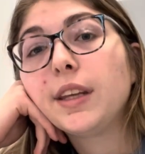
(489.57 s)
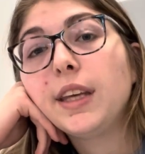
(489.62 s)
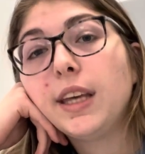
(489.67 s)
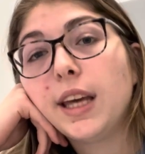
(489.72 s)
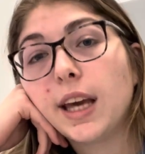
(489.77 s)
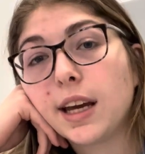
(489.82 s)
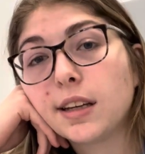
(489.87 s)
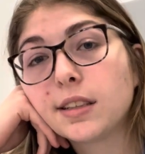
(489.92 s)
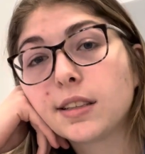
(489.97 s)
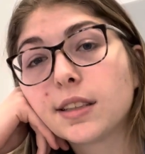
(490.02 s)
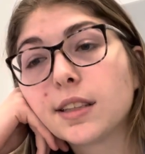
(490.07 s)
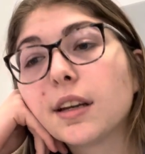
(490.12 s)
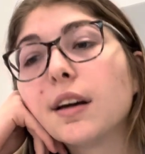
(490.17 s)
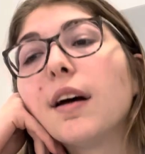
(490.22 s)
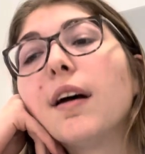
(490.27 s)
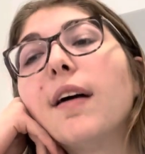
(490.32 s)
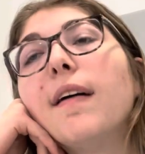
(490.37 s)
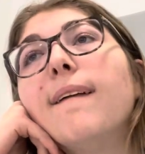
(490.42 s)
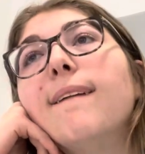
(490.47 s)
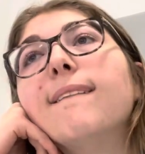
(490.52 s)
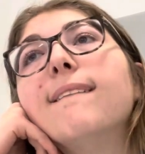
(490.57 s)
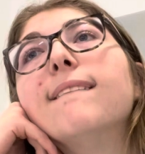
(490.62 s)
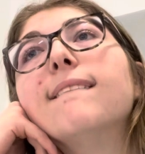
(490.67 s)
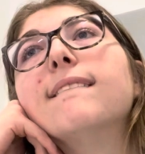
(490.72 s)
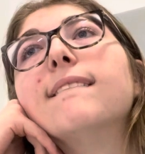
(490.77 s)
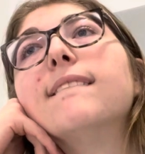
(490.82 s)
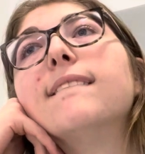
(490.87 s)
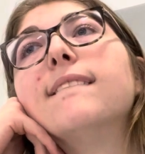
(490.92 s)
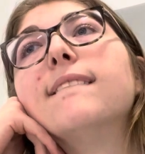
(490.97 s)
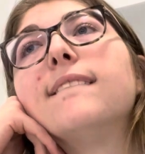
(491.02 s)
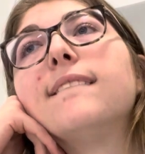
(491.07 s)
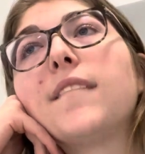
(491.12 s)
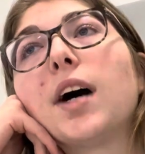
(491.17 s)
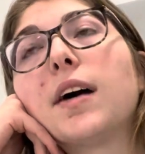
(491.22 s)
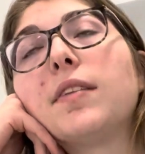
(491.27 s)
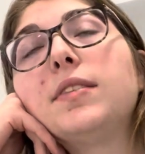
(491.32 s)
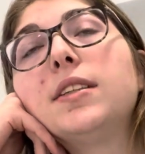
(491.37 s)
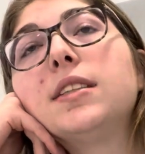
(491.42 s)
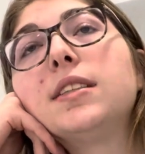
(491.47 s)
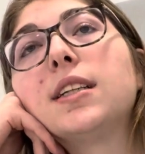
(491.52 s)
Yes,
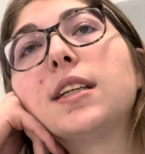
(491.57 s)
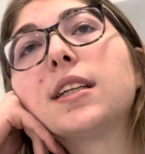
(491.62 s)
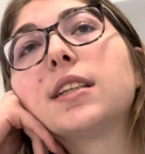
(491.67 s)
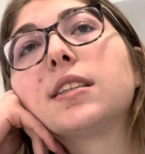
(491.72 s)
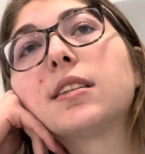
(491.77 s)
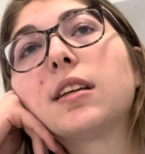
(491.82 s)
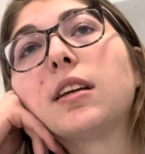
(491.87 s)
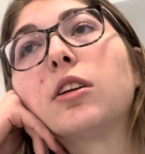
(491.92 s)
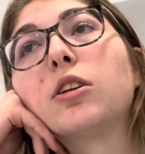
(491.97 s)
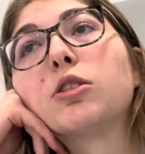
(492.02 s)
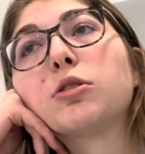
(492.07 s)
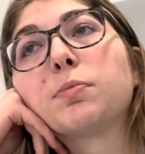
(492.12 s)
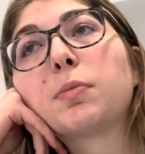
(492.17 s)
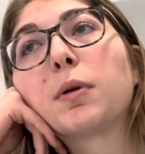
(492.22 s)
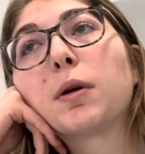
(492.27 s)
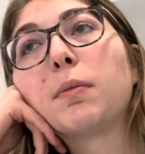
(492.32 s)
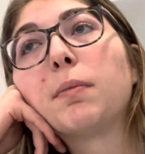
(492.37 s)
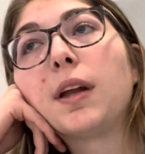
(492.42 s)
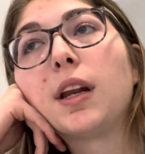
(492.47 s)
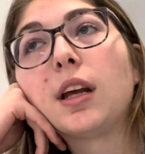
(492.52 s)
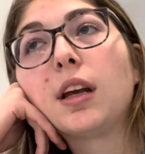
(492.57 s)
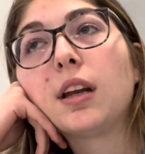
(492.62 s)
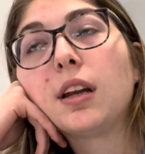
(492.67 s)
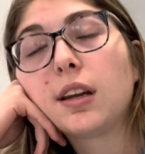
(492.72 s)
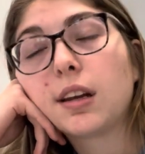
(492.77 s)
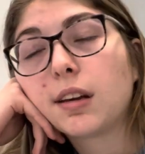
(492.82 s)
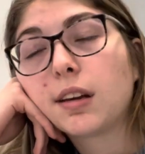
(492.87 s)
5 to 6 liters per minute.